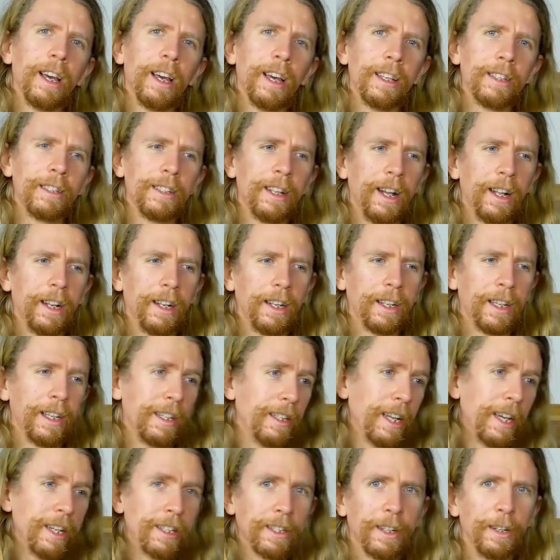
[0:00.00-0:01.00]
It's not like he
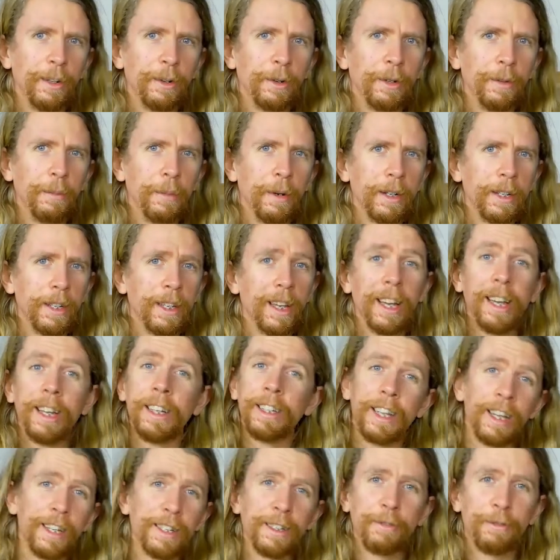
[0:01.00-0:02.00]
takes a load of money. He
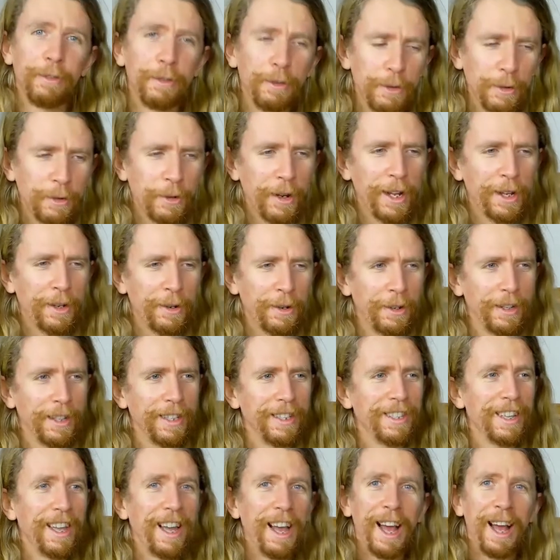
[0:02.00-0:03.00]
takes a few stray
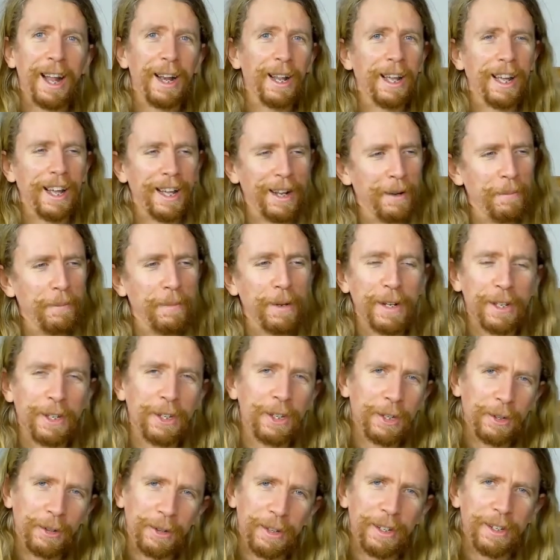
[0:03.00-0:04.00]
coins and a, and a bit of
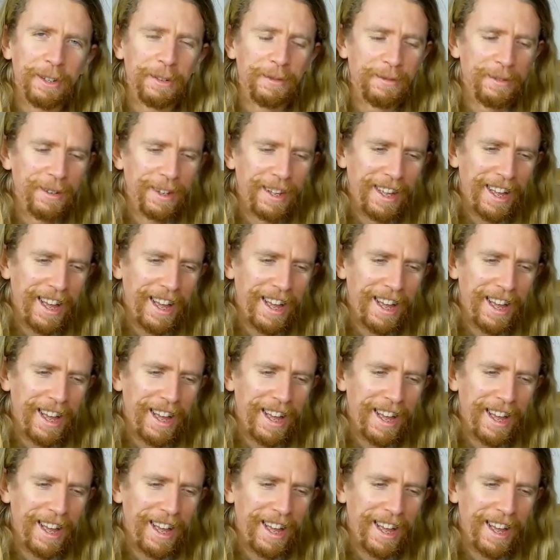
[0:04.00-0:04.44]
chewing gum.